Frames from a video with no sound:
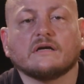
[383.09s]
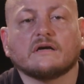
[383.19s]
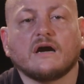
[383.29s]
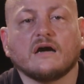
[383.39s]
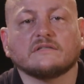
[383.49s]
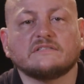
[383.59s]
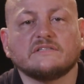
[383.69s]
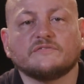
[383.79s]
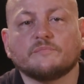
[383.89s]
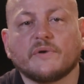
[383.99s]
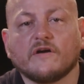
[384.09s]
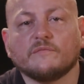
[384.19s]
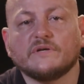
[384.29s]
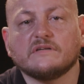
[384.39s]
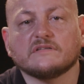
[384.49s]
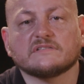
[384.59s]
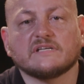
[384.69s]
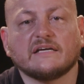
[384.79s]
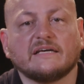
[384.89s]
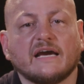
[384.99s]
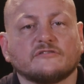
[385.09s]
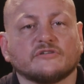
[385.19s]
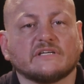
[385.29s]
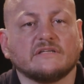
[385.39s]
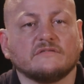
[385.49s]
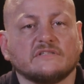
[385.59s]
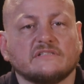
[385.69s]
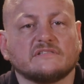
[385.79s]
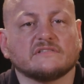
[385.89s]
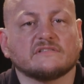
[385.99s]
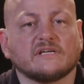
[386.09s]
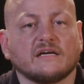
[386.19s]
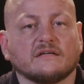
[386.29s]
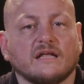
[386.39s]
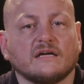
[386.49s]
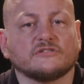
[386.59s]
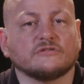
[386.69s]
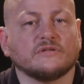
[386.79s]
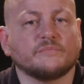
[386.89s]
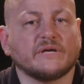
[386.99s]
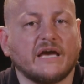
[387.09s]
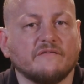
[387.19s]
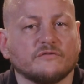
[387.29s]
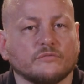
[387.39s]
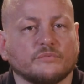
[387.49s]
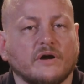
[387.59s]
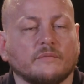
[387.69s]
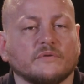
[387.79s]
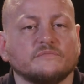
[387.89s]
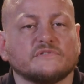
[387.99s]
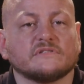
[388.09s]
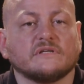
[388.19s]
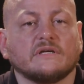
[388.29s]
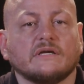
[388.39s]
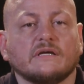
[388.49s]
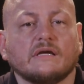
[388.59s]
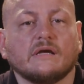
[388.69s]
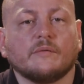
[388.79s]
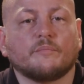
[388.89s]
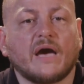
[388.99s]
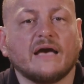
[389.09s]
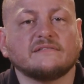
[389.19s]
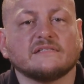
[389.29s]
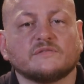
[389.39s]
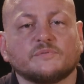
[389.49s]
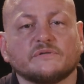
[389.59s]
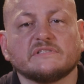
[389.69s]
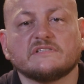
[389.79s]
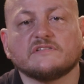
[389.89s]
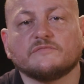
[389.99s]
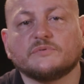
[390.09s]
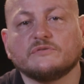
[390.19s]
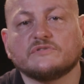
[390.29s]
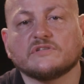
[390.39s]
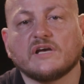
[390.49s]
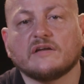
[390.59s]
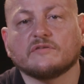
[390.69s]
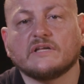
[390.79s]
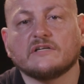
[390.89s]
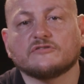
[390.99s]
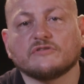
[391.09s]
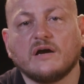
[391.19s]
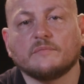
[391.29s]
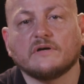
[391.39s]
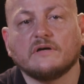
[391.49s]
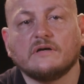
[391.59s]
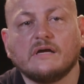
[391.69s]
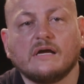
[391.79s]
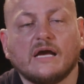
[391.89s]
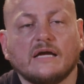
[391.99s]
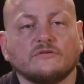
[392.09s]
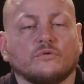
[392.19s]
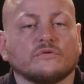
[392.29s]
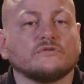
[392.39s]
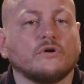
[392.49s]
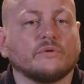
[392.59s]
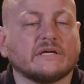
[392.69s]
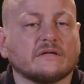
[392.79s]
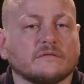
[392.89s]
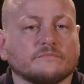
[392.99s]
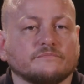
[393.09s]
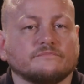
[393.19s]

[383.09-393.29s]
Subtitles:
cognitive impairment, psychiatric illness, psychological and behavioral problems, past experiences of abuse and related trauma, and/or low income.